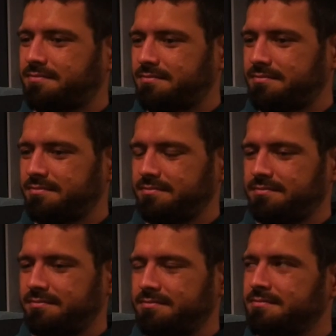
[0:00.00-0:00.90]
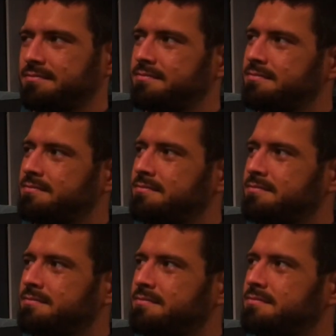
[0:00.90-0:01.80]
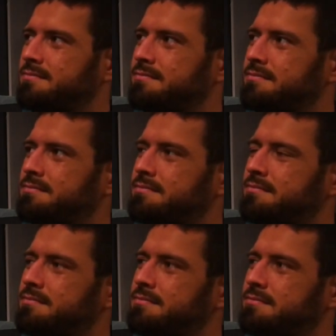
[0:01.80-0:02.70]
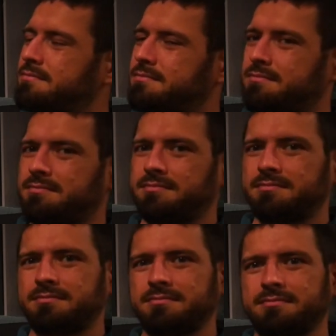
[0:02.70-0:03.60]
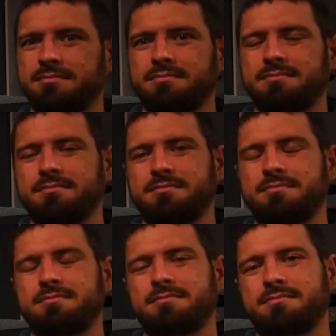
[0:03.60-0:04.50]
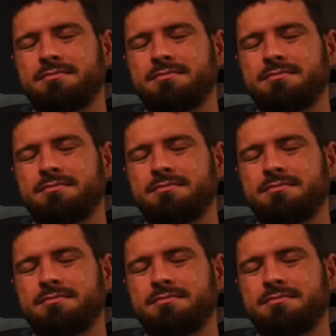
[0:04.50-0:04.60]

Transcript: No words are spoken by the person on screen.